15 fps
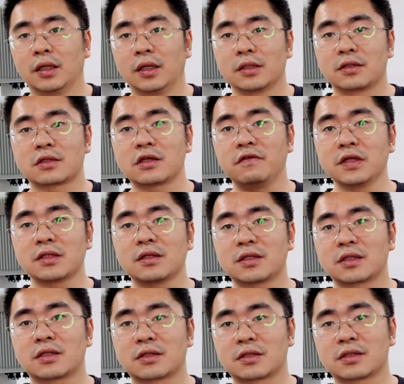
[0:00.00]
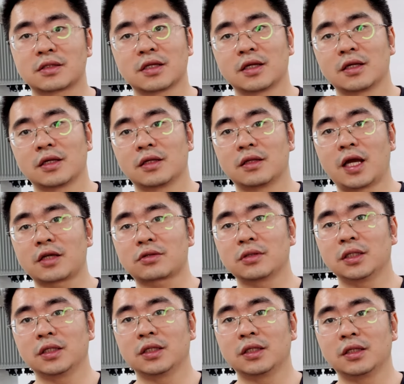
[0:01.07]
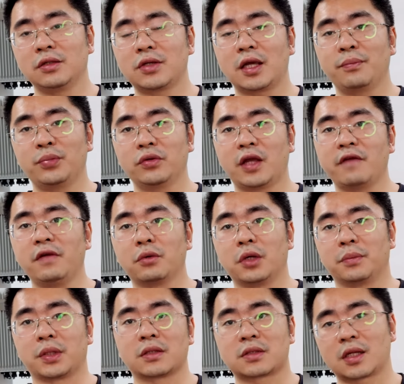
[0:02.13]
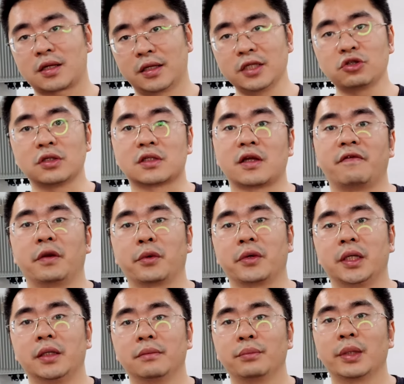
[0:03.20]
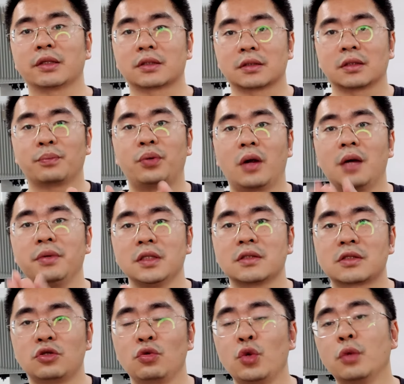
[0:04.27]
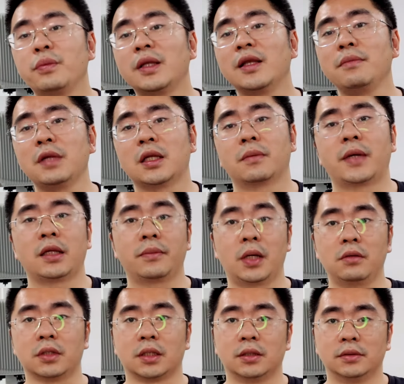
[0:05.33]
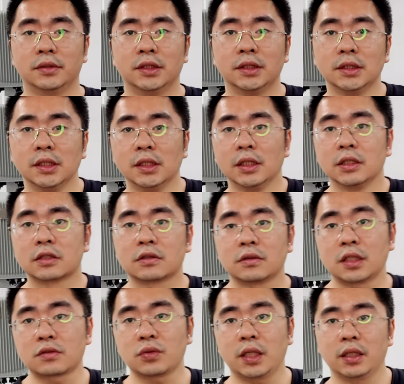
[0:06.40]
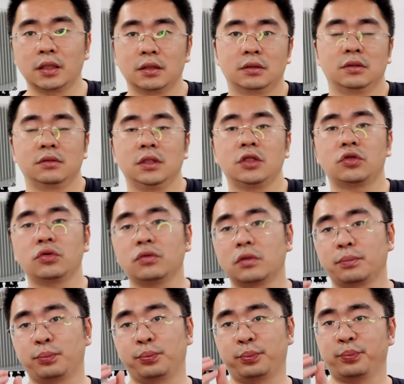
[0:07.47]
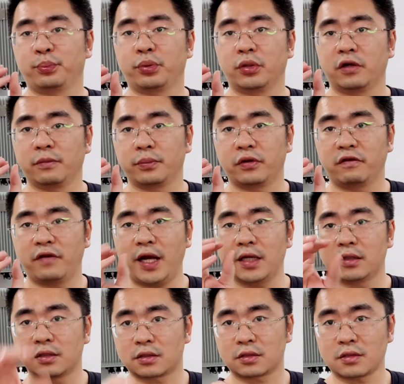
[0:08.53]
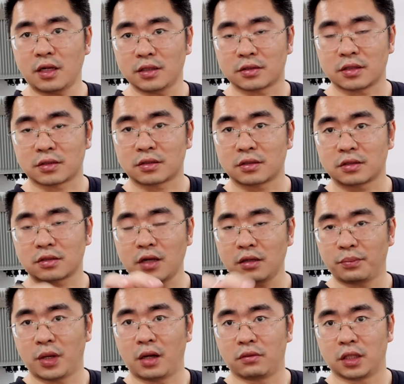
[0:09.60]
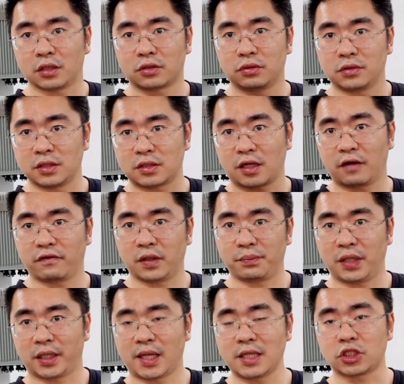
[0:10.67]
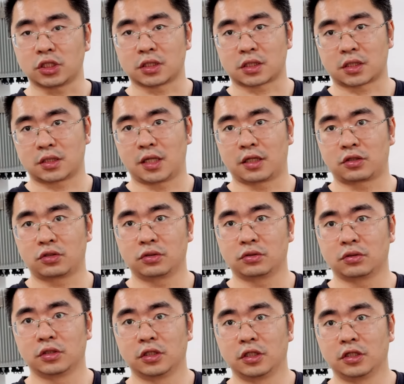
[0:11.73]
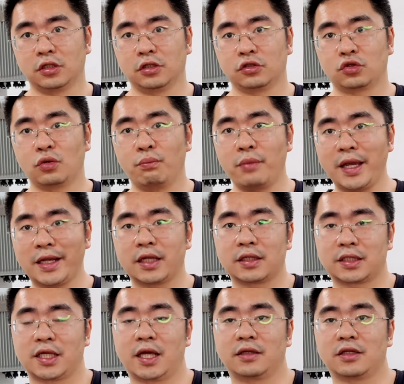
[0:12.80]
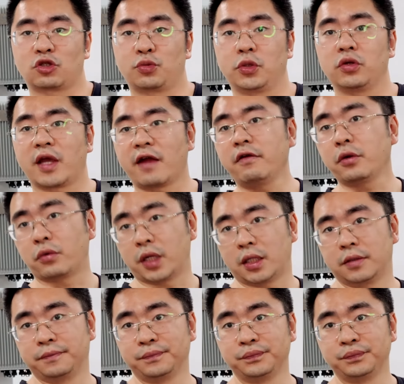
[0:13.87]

The service is actually, you can put it everywhere because the connection is everywhere. But the problem is you will be limited by the power. So that's why you need to provide a solar power to this kind of applications to make it can distribute everywhere.